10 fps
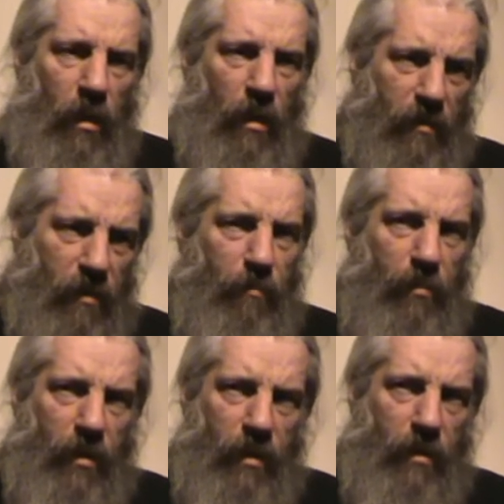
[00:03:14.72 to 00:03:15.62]
I think I
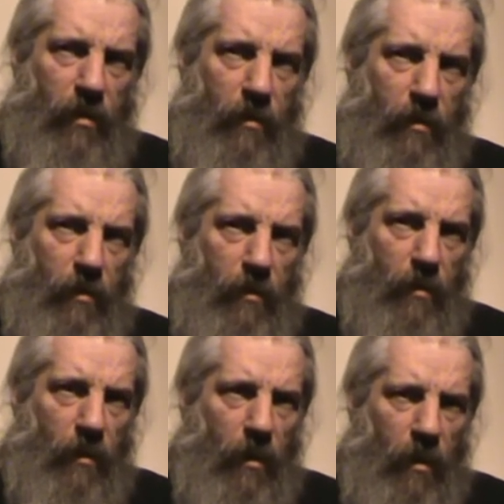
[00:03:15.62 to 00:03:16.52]
put in
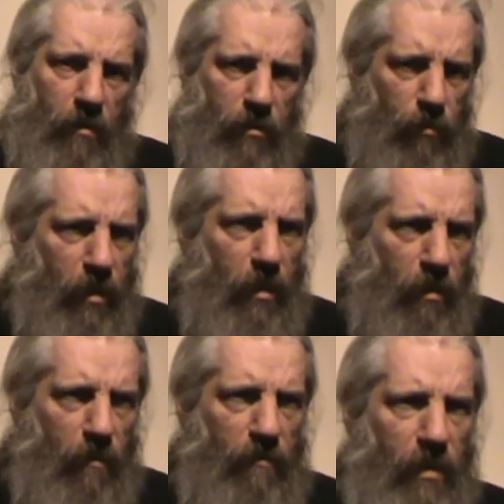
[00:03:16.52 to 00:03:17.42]

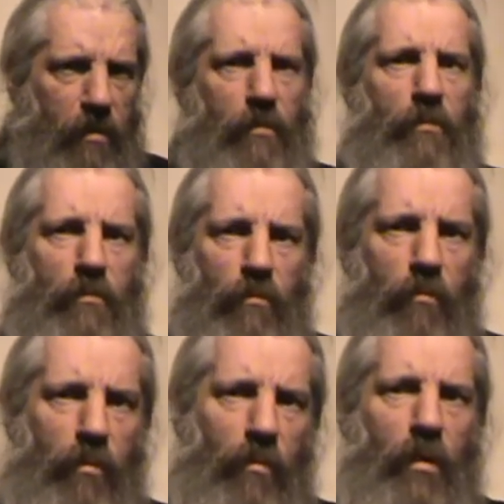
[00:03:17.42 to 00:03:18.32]
1.5 litres of
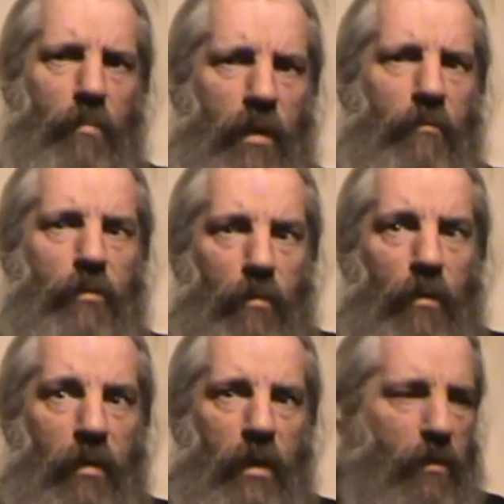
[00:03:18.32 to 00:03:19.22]
strawberry Ribena as well
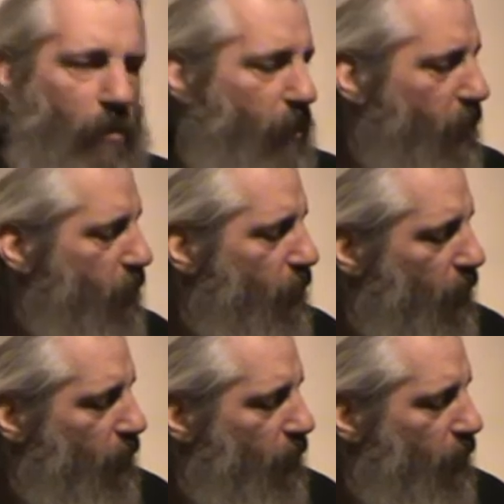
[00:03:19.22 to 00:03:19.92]
went into the mix.